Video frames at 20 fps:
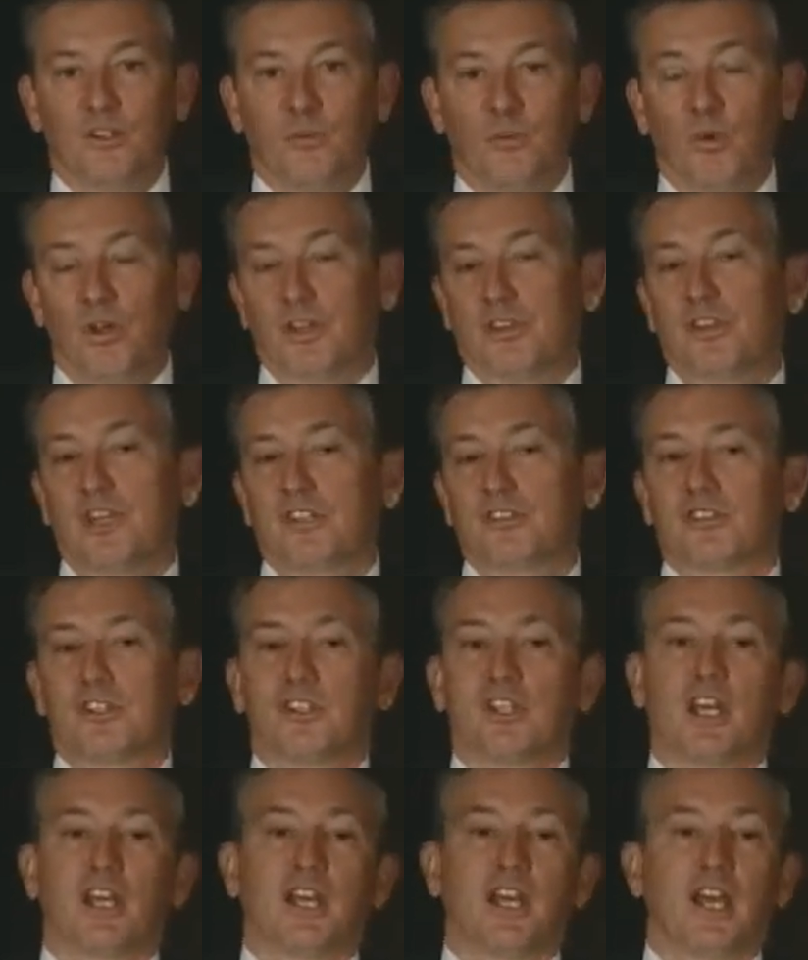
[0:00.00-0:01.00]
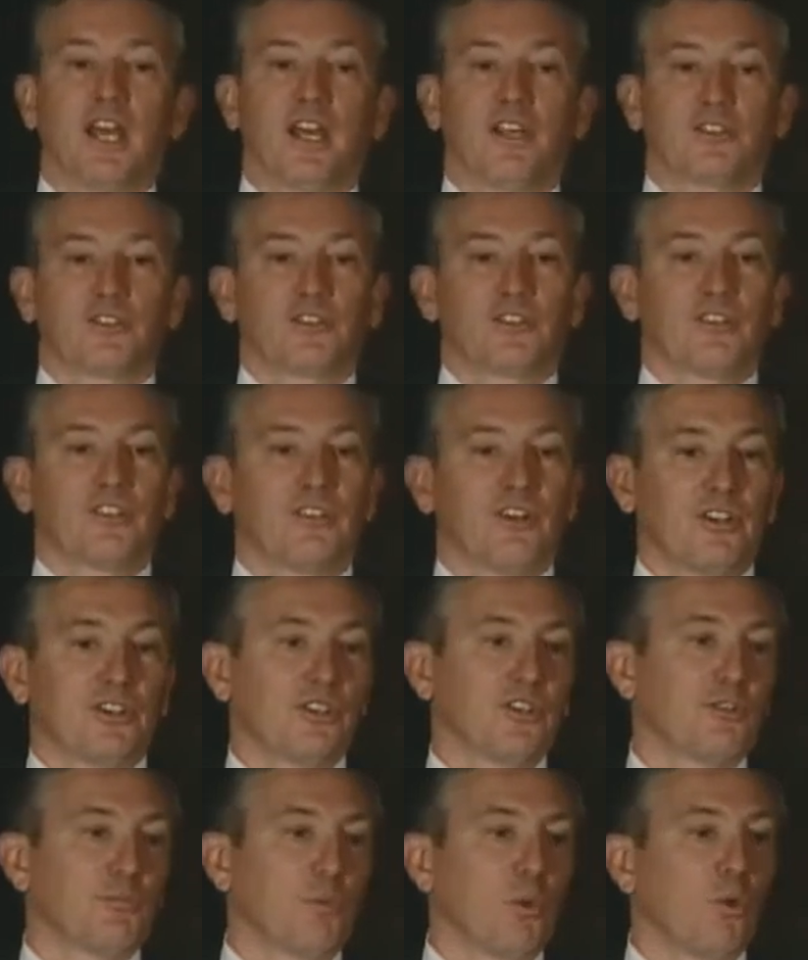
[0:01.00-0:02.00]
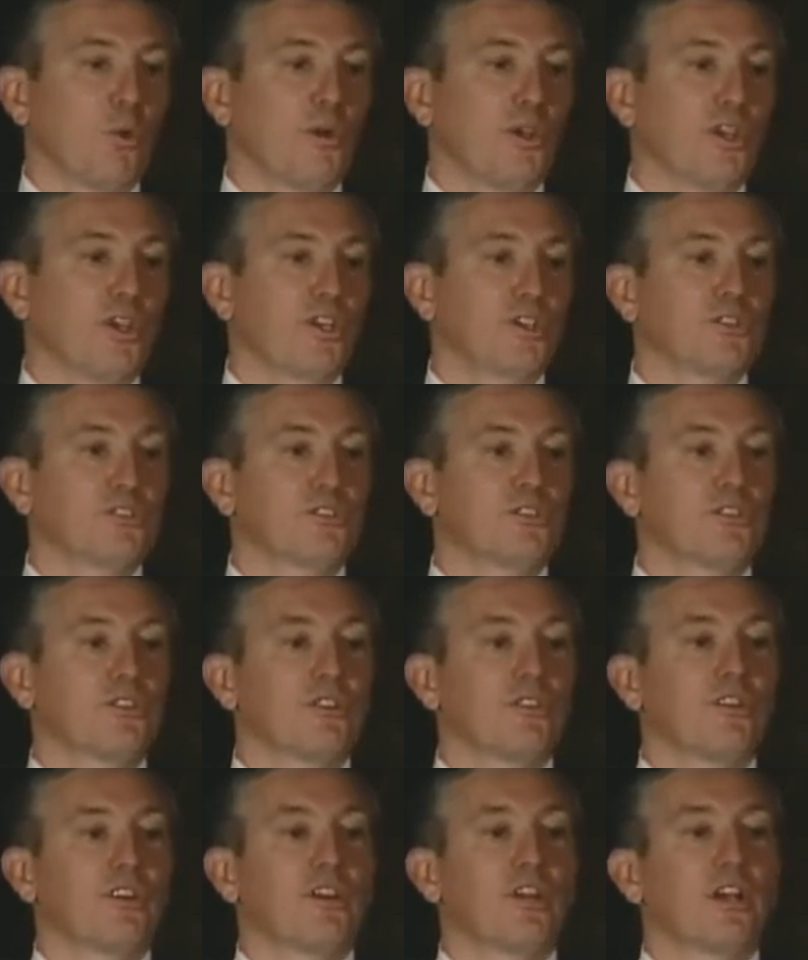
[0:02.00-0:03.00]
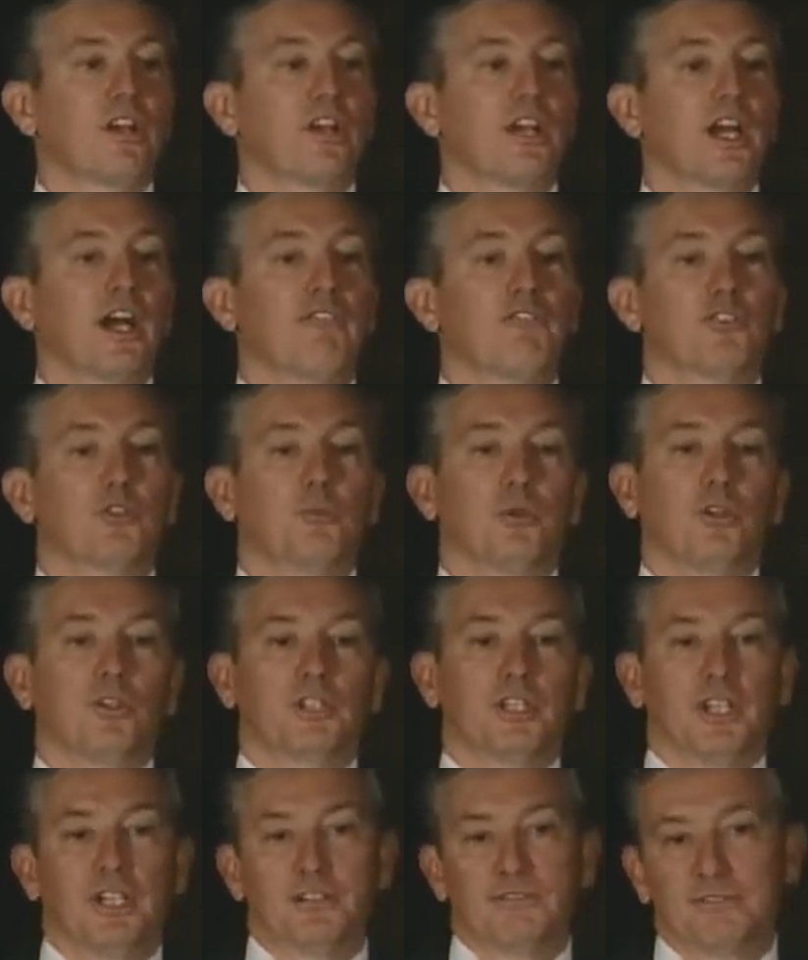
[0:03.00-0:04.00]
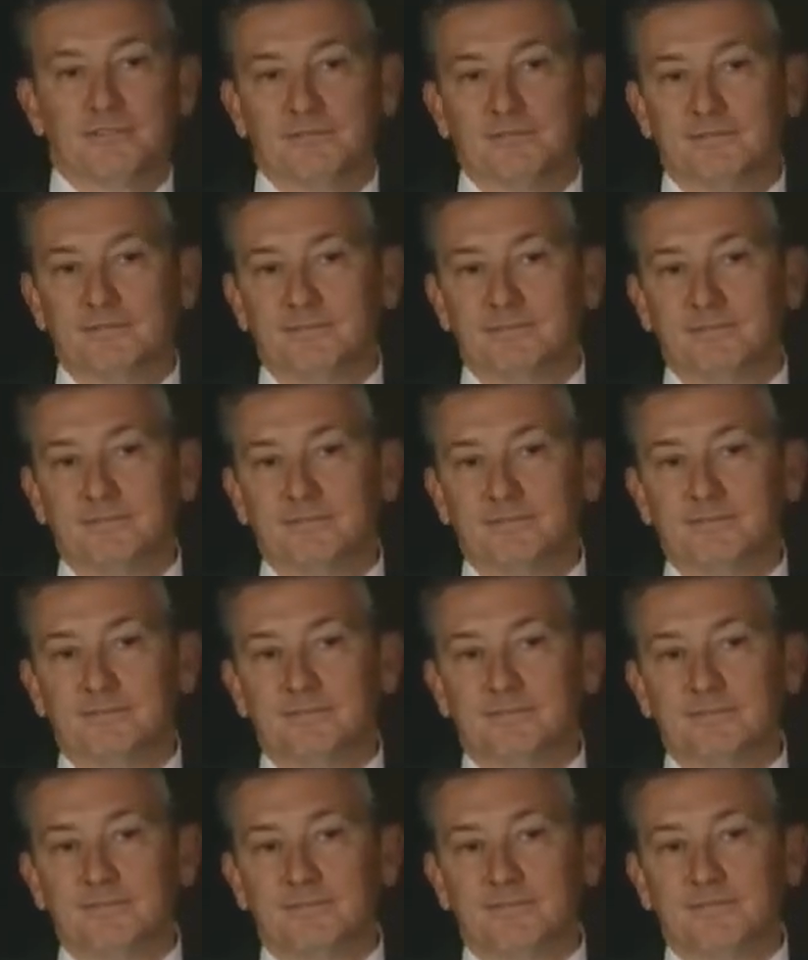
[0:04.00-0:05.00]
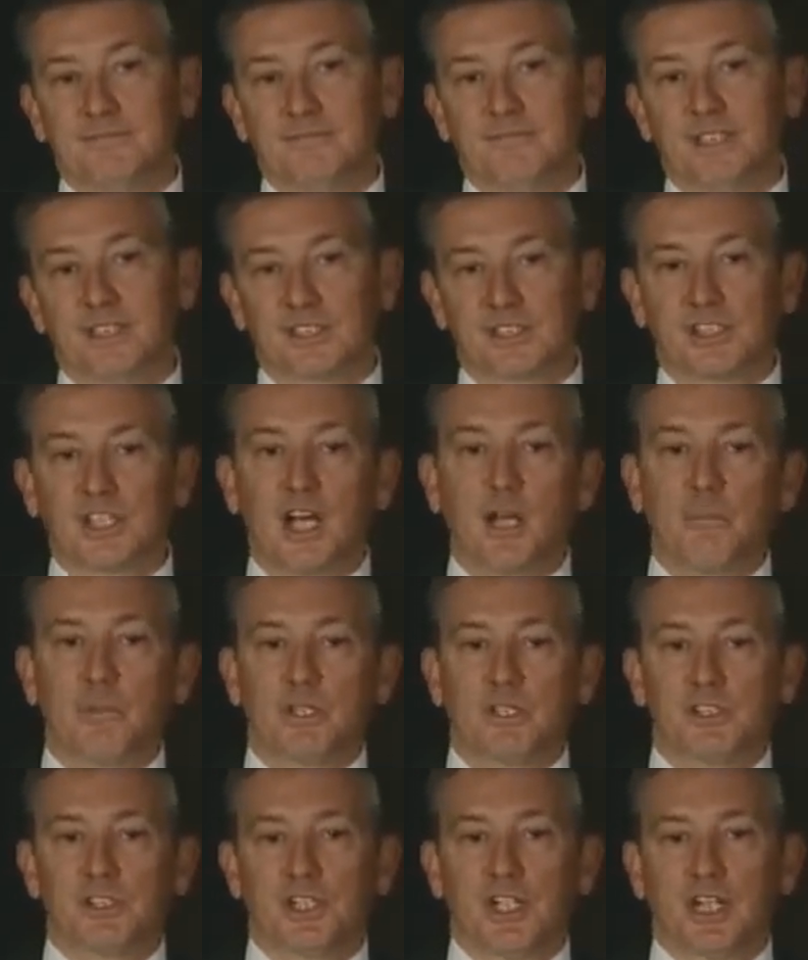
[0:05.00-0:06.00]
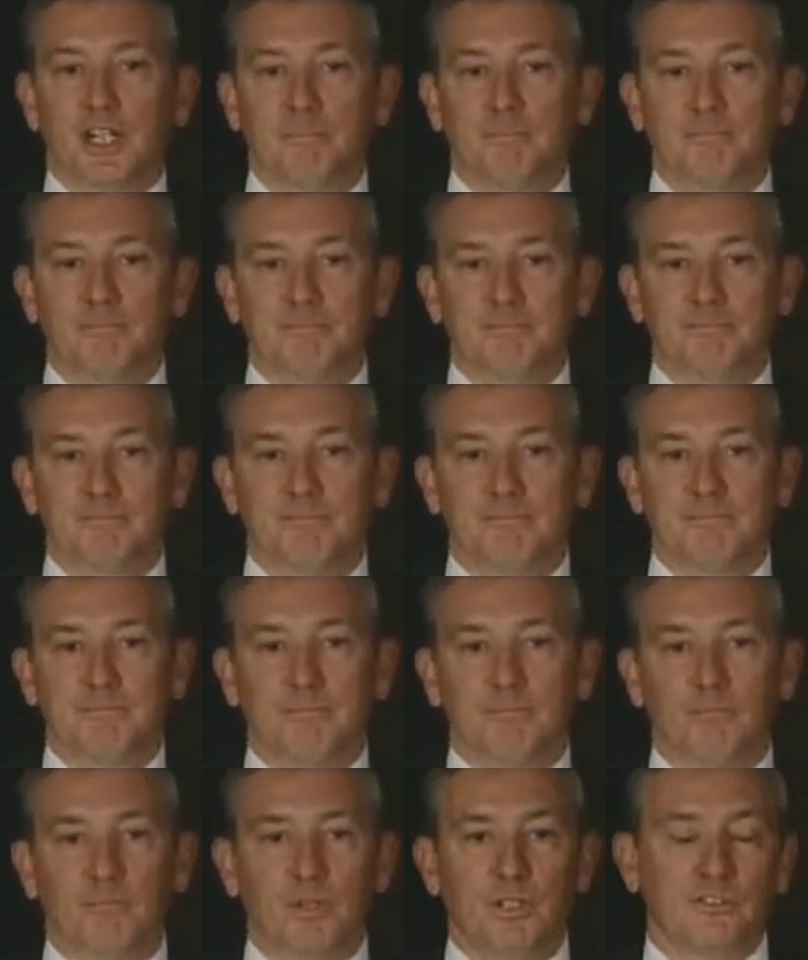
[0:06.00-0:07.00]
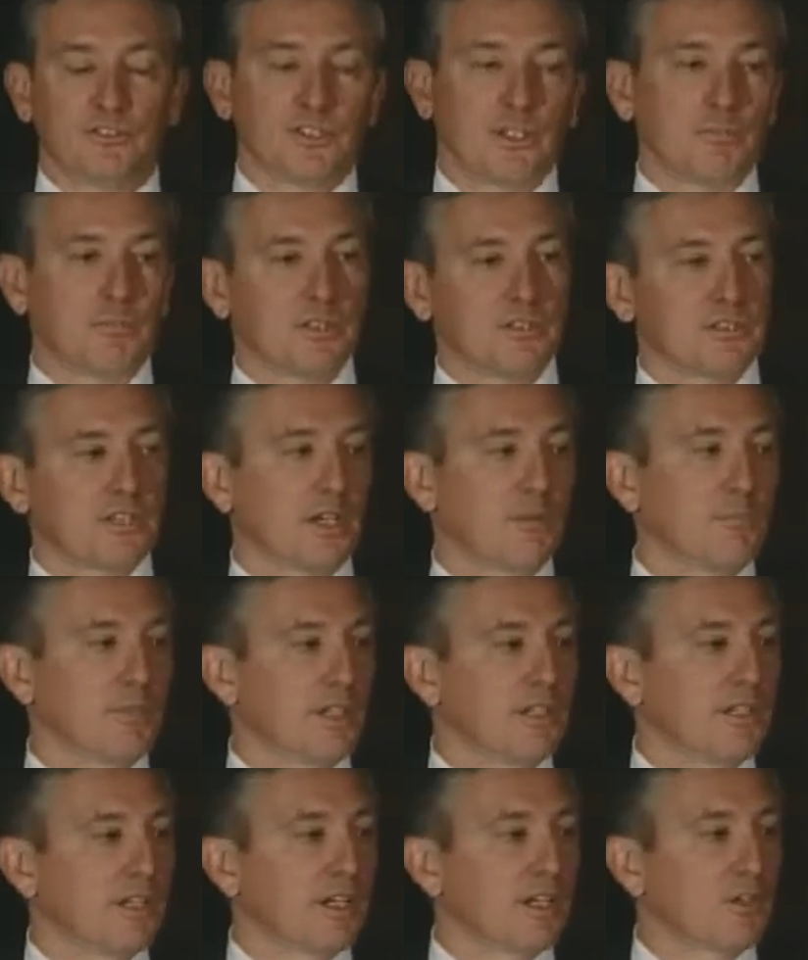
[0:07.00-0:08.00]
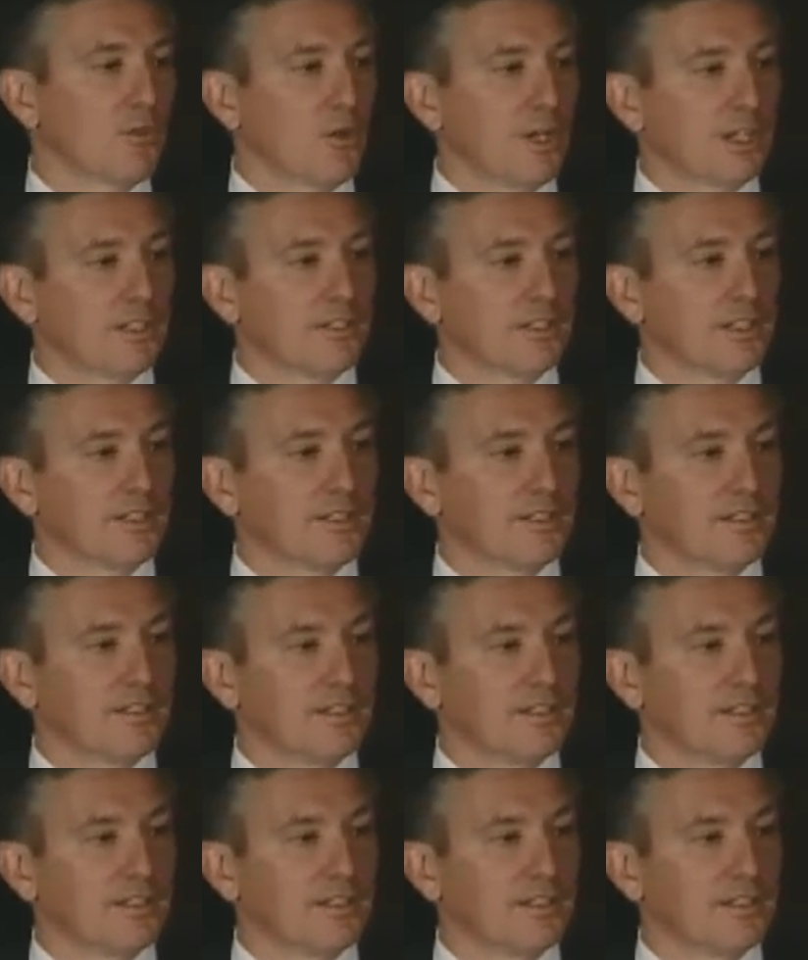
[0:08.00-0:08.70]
One of the things that you got to ask, are your employees comfortable enough in stopping a job when something's not being done correctly?